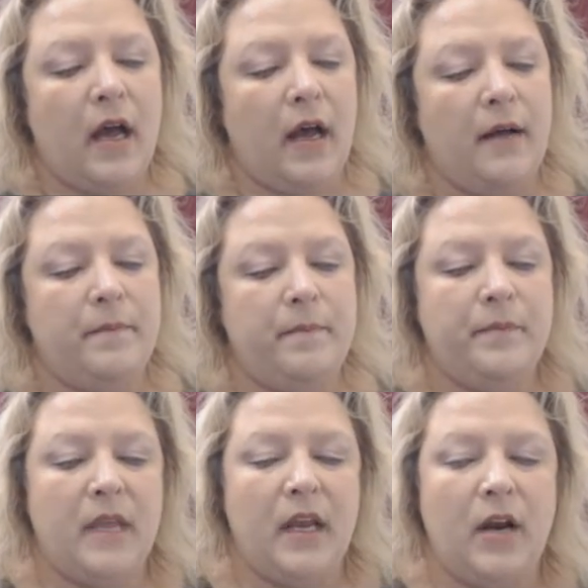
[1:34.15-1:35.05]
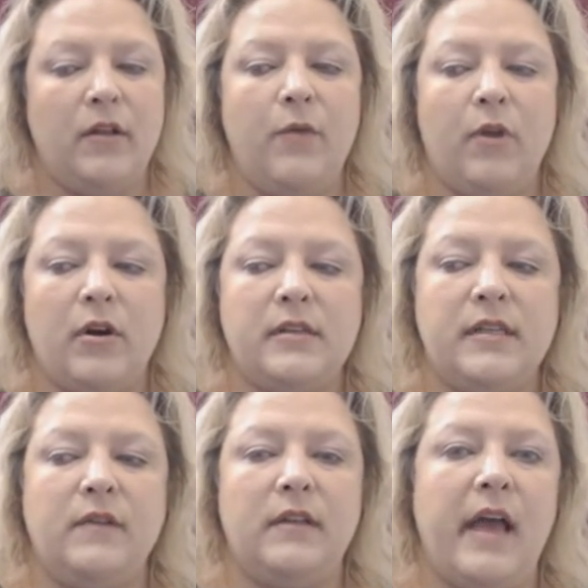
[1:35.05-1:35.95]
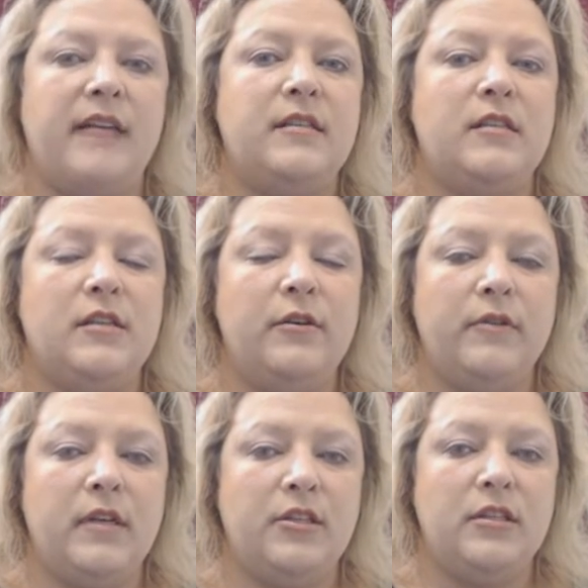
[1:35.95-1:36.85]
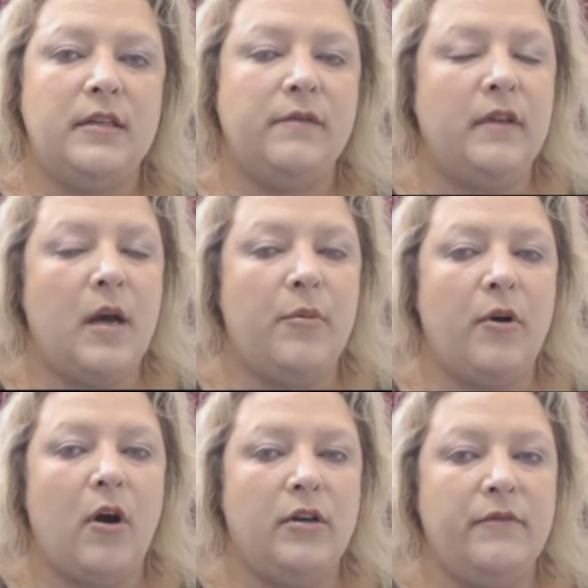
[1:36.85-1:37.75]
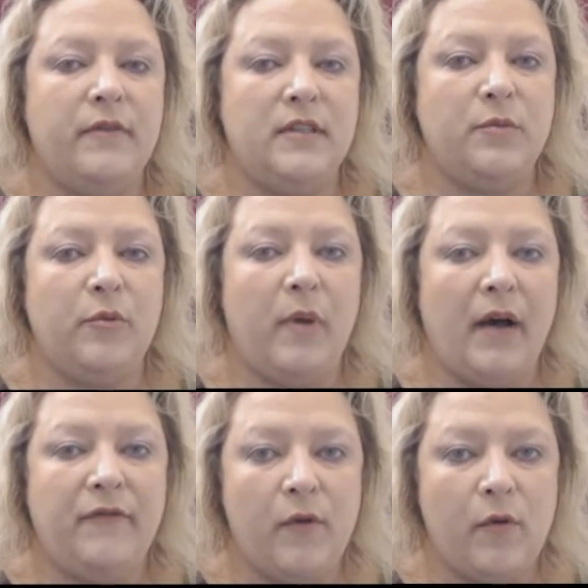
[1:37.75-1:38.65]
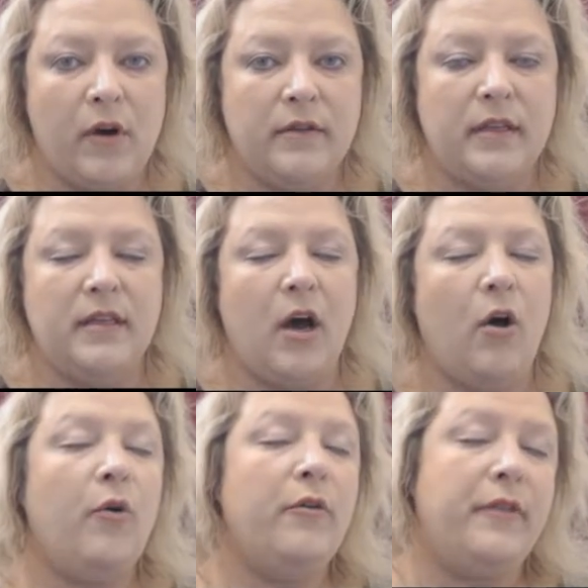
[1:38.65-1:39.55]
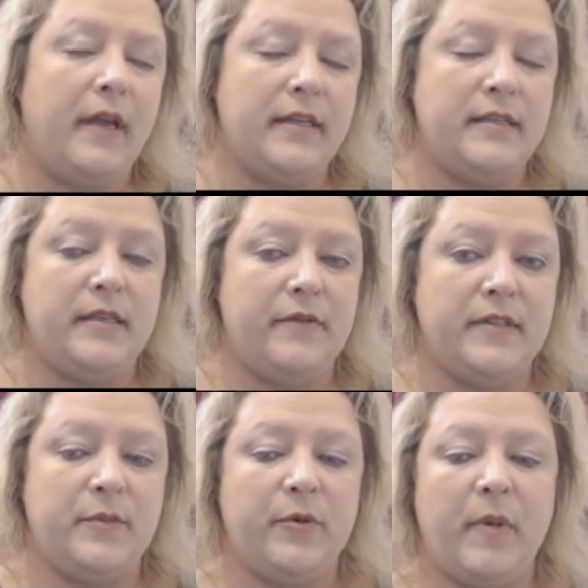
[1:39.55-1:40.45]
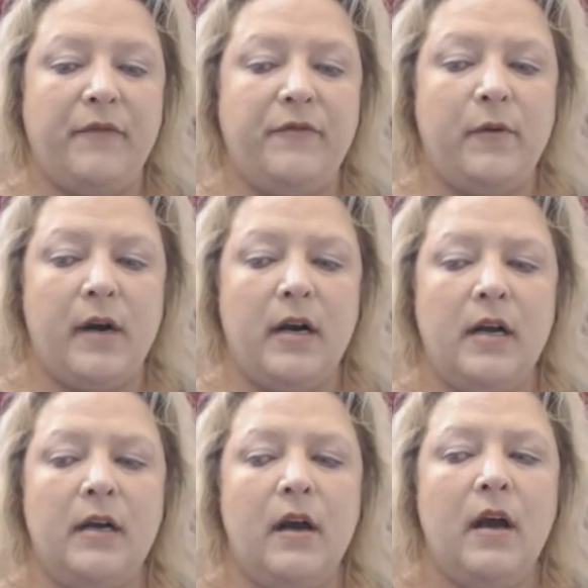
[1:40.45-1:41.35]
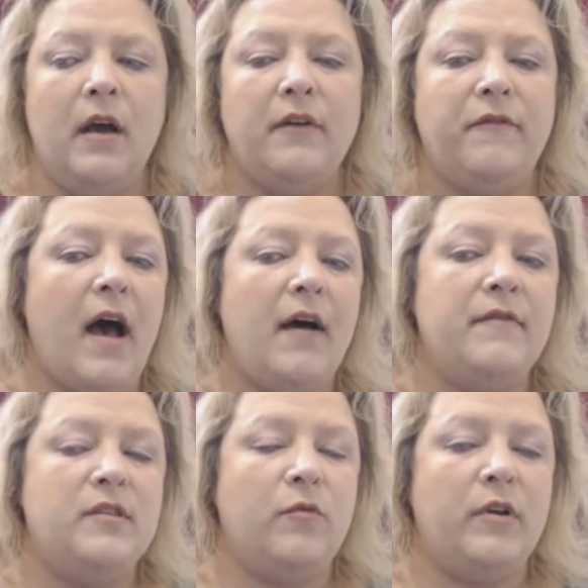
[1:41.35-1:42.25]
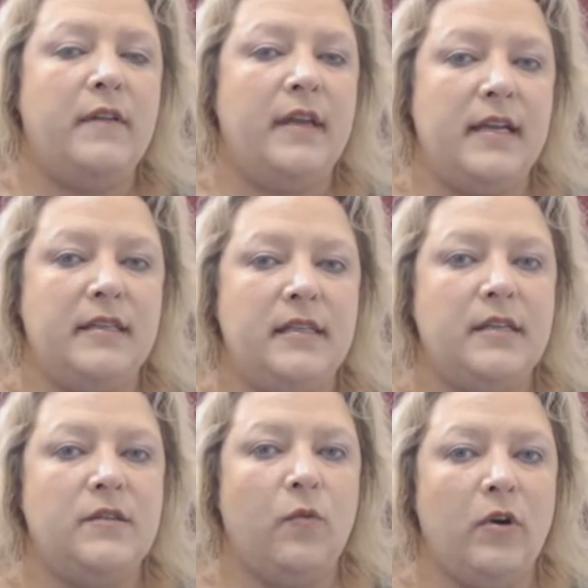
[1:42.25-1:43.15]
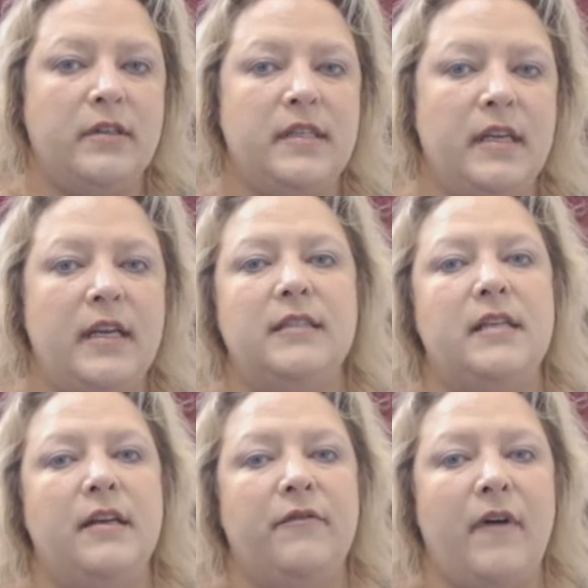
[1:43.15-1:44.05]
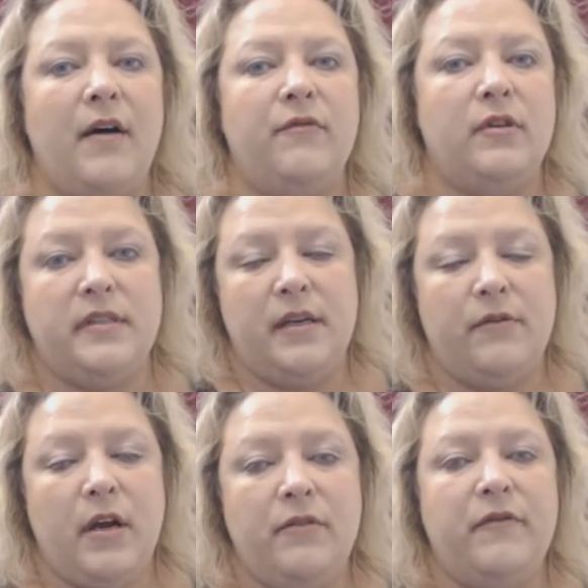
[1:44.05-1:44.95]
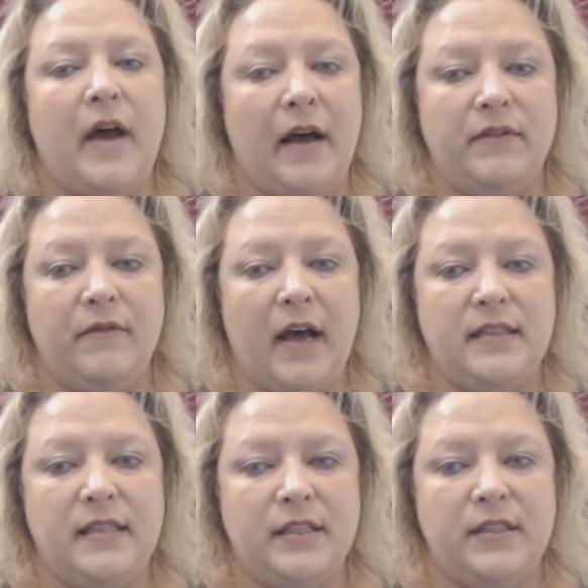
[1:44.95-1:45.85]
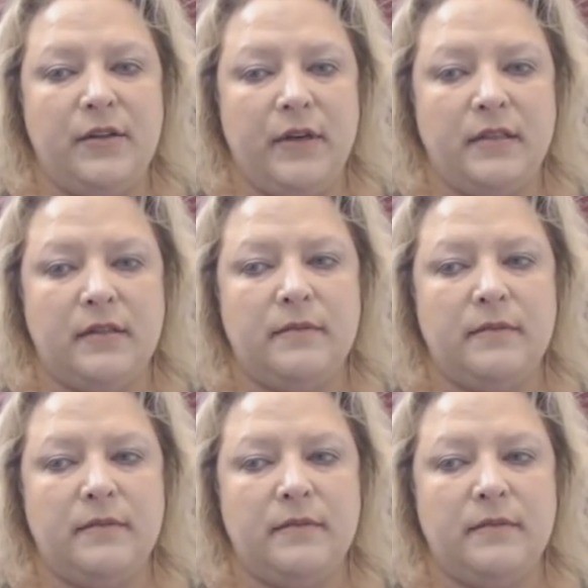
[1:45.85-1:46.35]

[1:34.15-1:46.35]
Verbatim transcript: It only works if the last 2 digits of the number are divisible by 4, then the whole thing is divisible by 4. 5 is one of the easiest ones. It ends in a 5 or a 0. 5 divides into it.